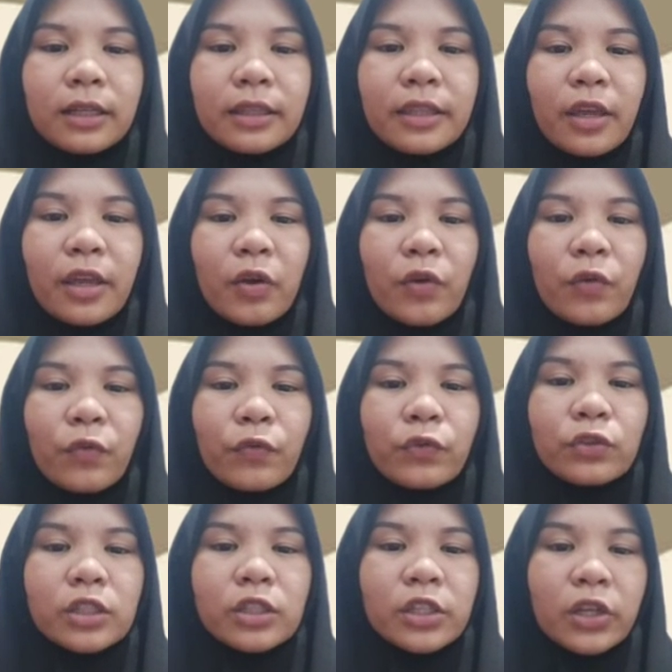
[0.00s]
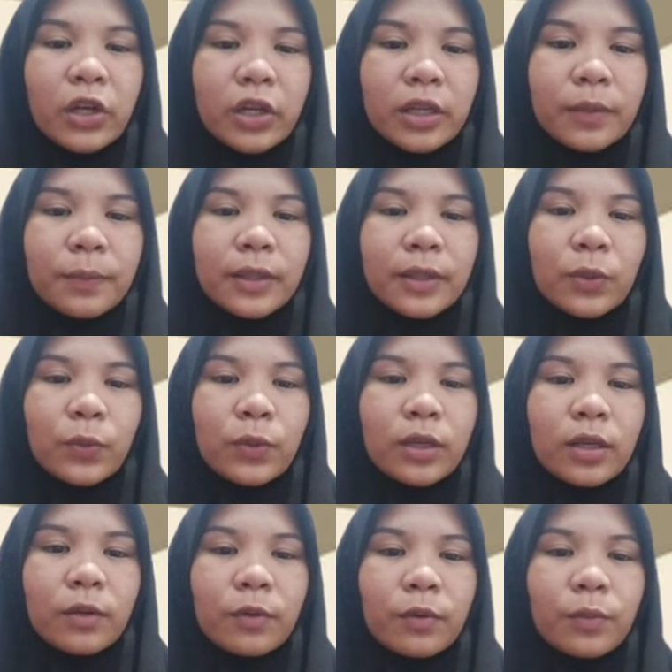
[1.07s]
The function
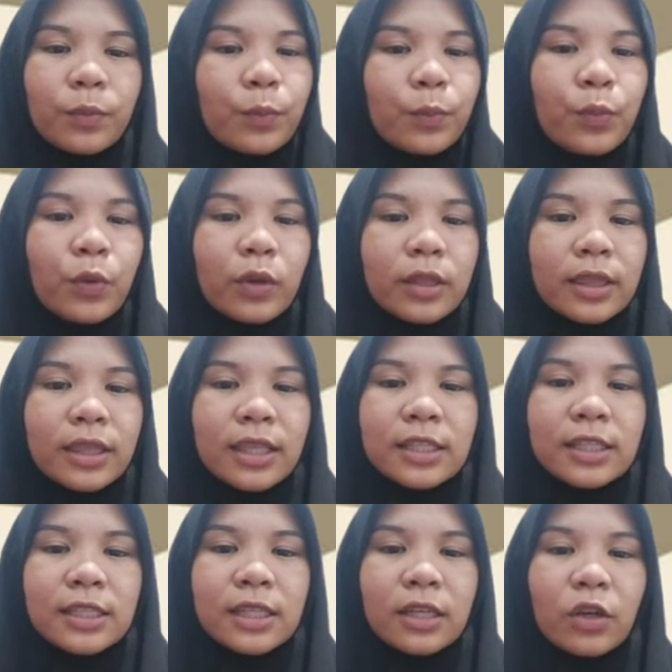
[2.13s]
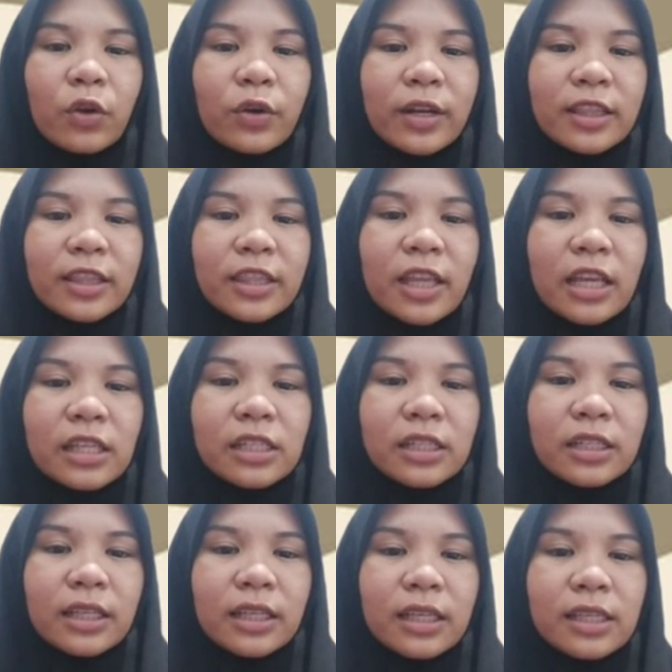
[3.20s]
between both teaching
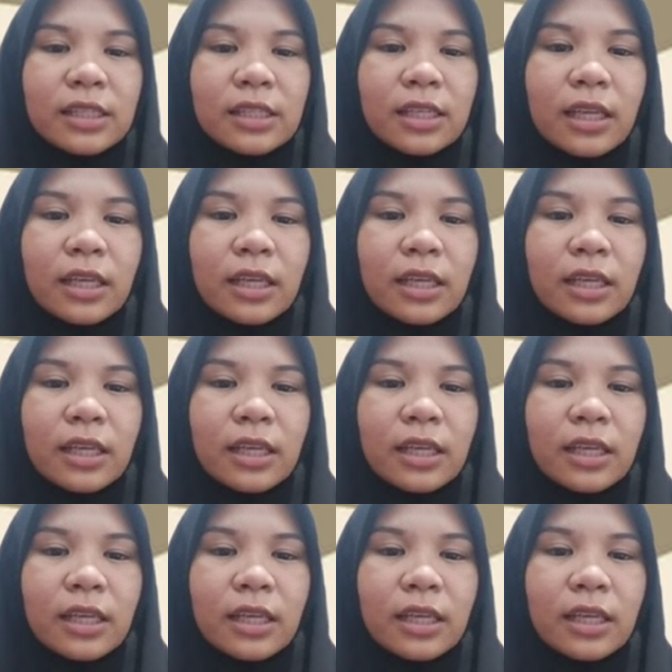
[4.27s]
orientation is